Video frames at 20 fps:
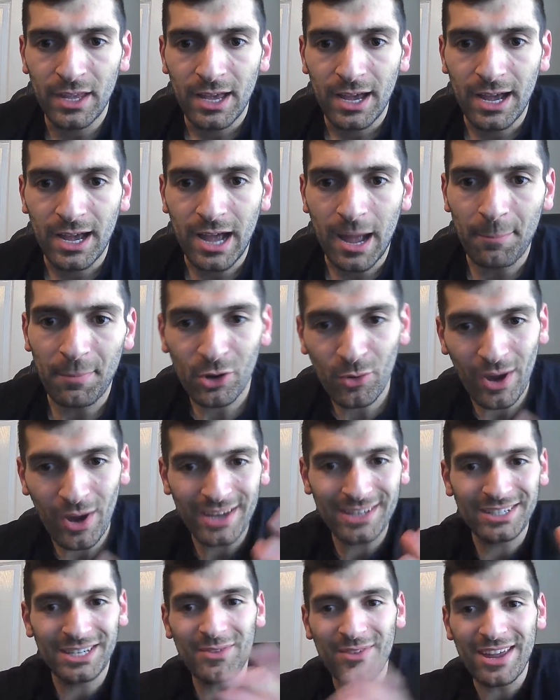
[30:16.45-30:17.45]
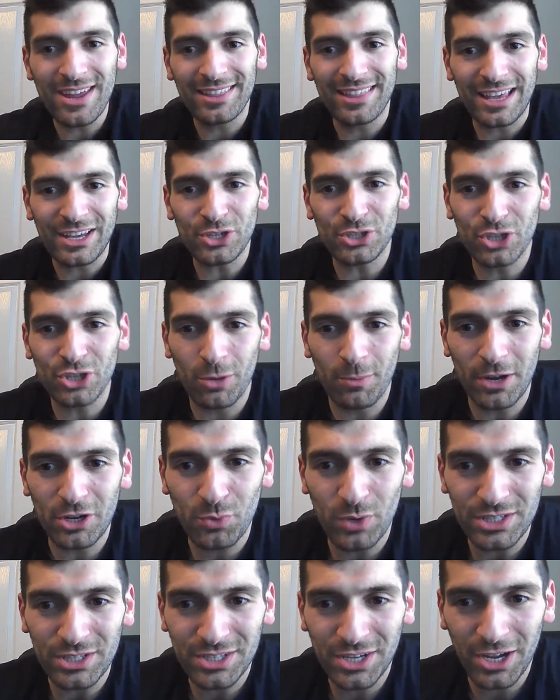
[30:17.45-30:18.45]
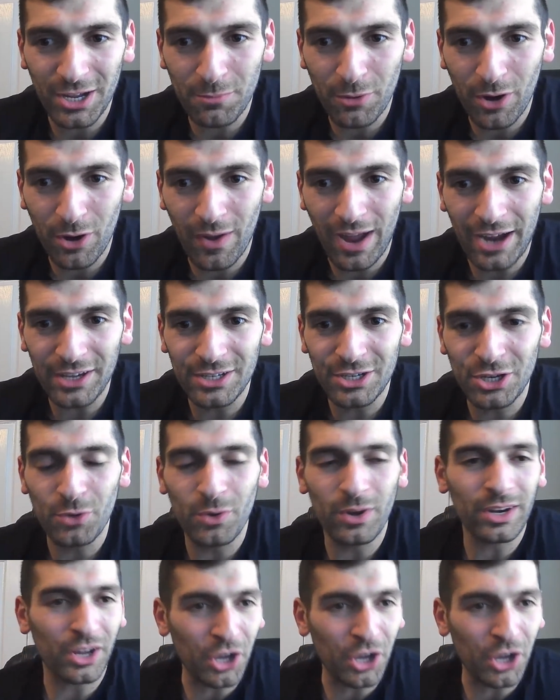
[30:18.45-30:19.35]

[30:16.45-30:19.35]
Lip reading: But Creighton TV, thank you so much. What's good, bro? How you doing?